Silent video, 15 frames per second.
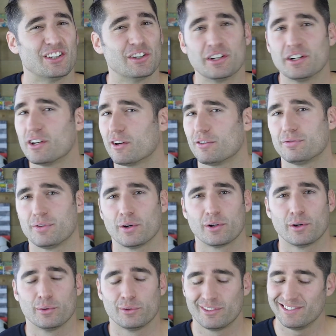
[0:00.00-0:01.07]
Good enough
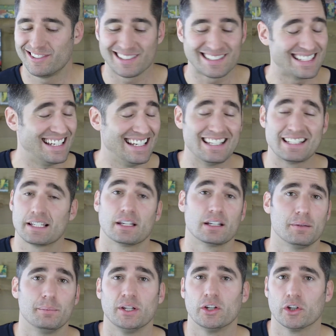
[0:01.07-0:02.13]
photos just isn't
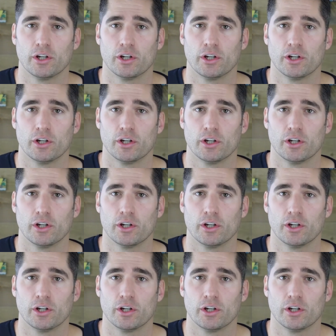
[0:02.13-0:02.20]
gonna be good